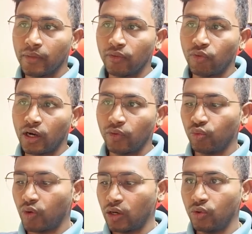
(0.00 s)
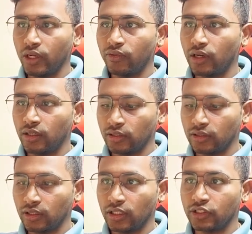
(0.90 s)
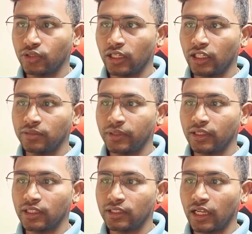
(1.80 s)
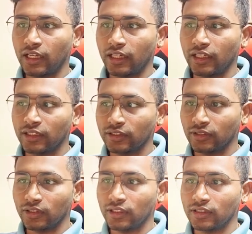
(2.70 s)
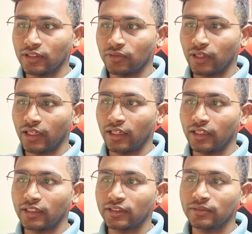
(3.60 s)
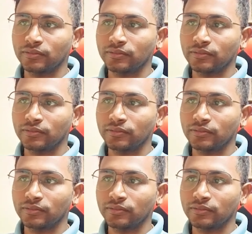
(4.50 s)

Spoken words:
But what do I want? It should at least print the salary. So this is what I get.